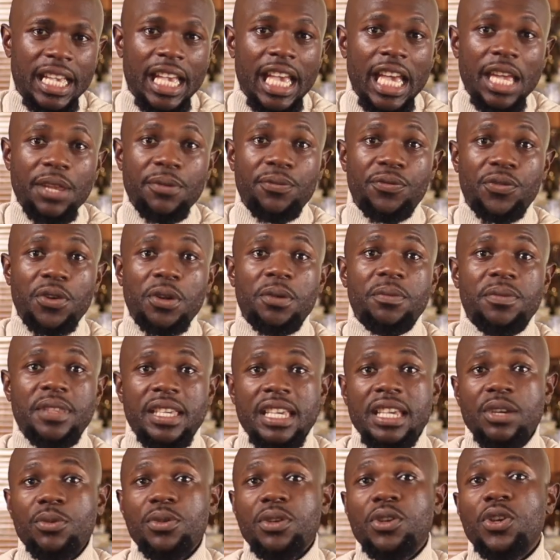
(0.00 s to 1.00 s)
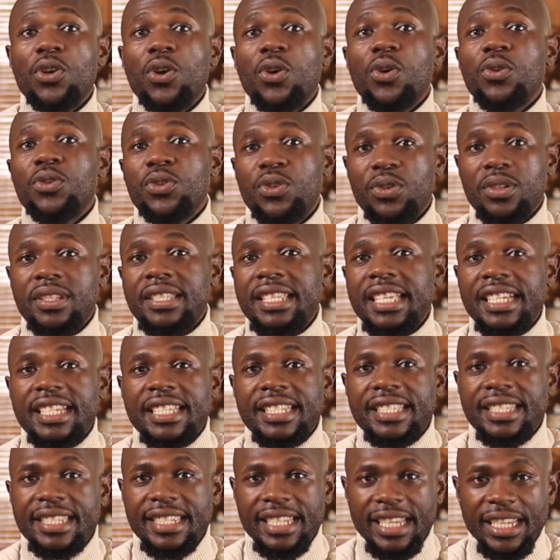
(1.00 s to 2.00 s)
And from there, we go on to
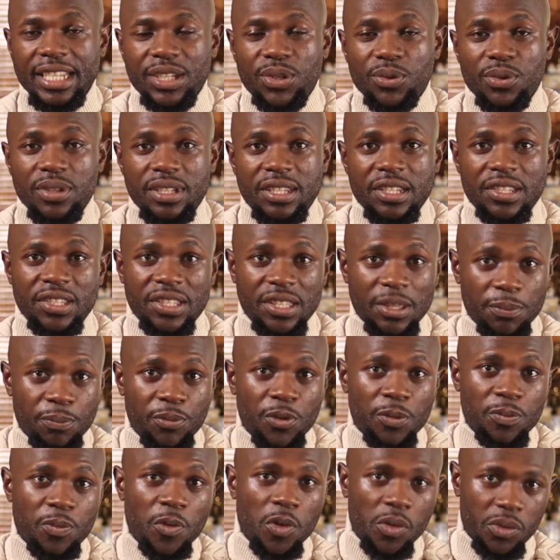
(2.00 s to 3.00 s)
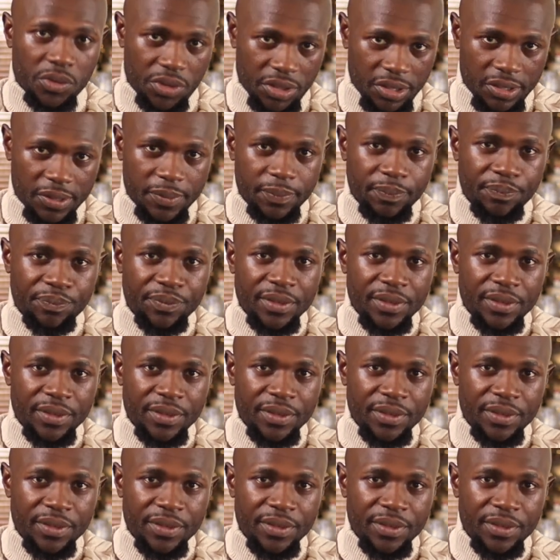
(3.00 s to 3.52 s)
second stage, which is the proposal.